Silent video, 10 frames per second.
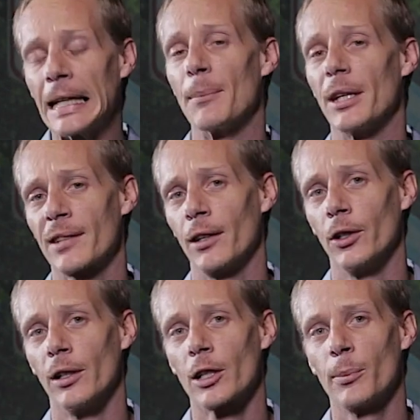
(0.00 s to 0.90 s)
Let me tell you
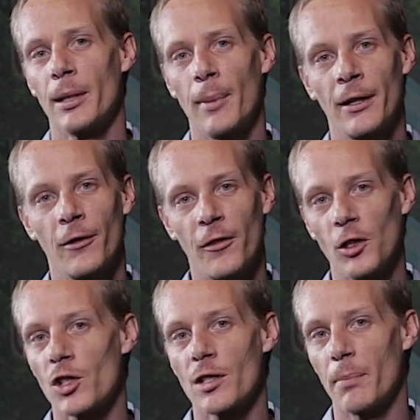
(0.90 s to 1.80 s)
a little bit about the
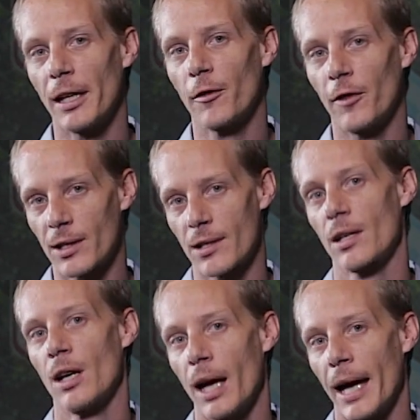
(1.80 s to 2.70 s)
features and benefits,
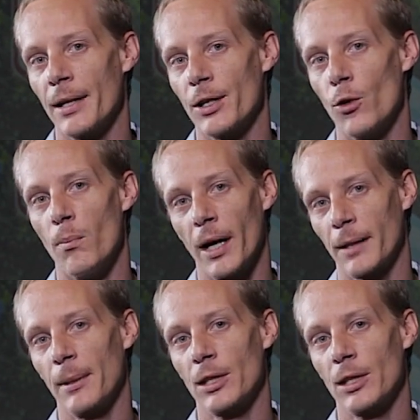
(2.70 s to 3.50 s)
and you might be